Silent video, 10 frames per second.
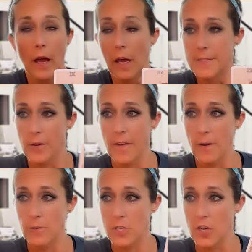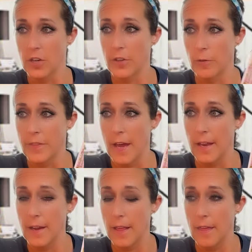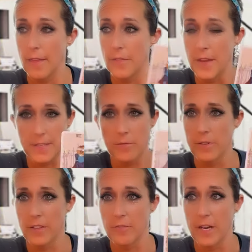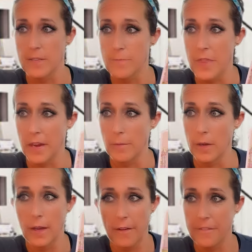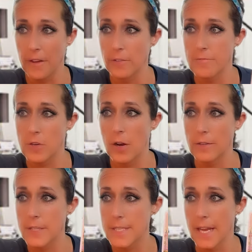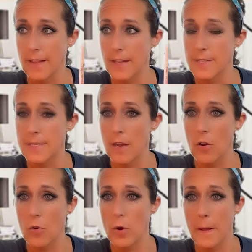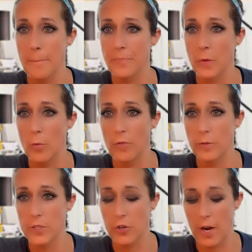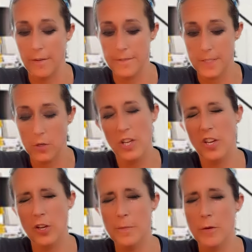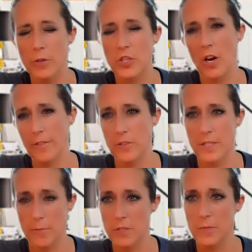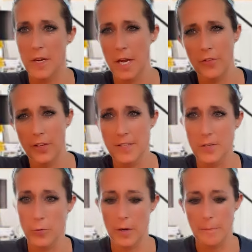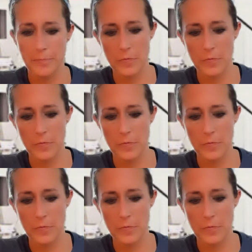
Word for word: So if anyone's struggling with that, that's a really random thing, but I felt called to say that. So with witchcraft, it could be witchcraft or someone's being held against their will.